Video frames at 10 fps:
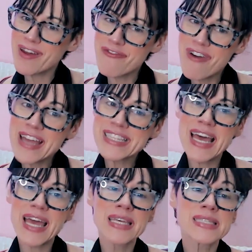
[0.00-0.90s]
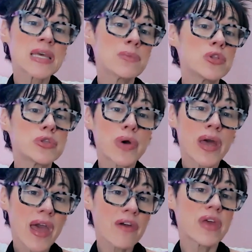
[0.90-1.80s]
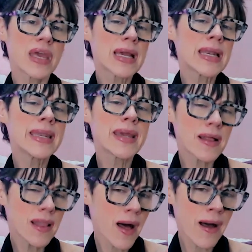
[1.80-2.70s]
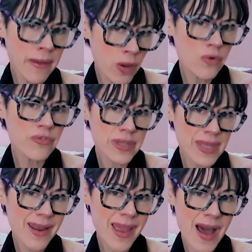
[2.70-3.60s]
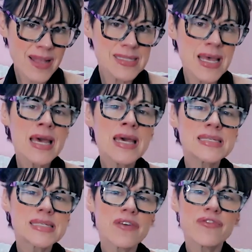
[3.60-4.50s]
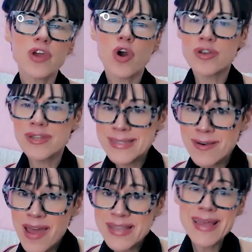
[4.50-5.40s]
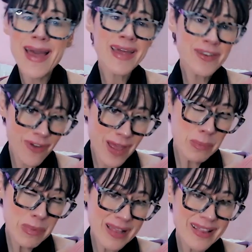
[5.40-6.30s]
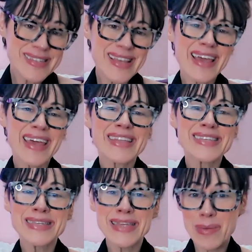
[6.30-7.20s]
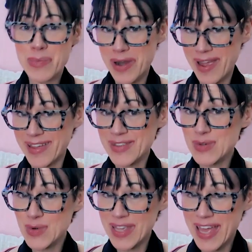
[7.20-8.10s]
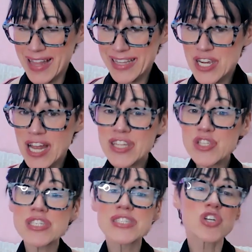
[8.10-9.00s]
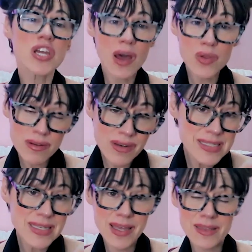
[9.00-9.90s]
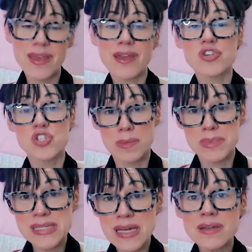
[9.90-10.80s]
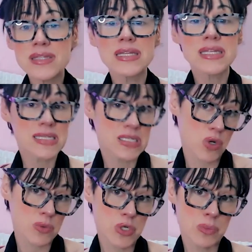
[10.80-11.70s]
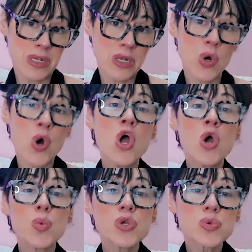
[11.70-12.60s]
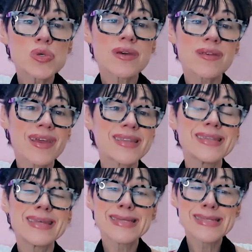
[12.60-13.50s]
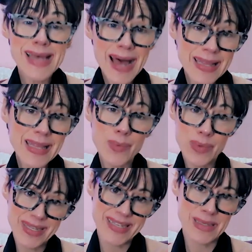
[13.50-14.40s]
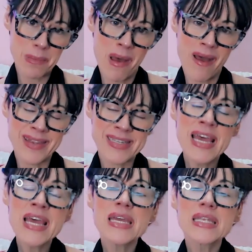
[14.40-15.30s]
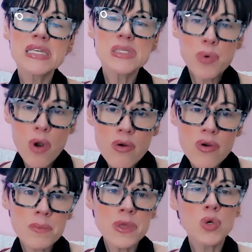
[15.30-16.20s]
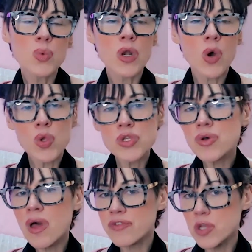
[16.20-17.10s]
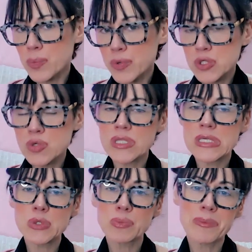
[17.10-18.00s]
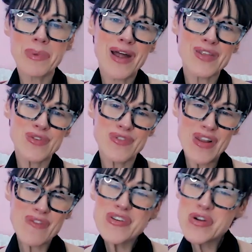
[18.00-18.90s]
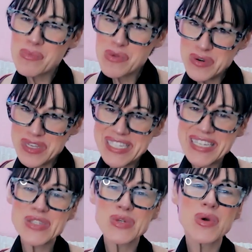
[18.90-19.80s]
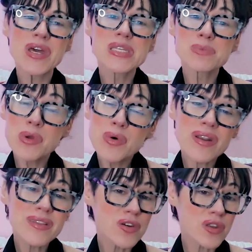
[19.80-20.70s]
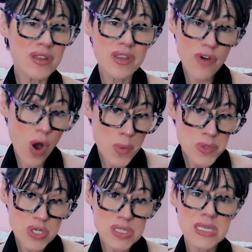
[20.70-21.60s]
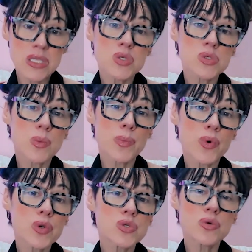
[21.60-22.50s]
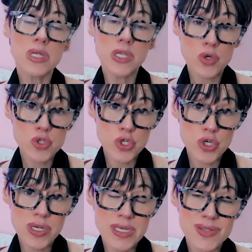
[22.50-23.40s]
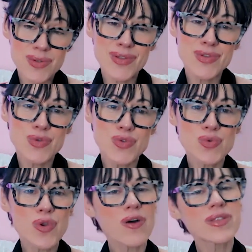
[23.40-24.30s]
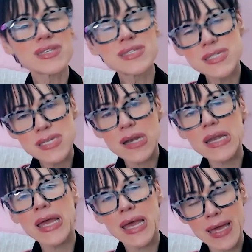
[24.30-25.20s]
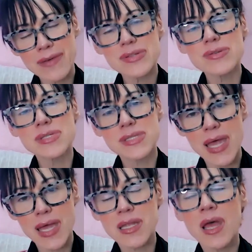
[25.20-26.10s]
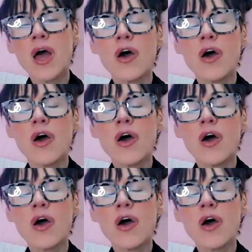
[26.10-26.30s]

their vet and is able to have a clinical eye over their cats, saving on stress and vet bills and getting the upper hand during health challenges, check out the Holistic Cat Care Jumpstart in the description below, which was created exactly with this in mind. In this program, you will also have the opportunity to be part of a lovely community, to explore alternative options, and to support you in your journey so that you do not necessarily have to stand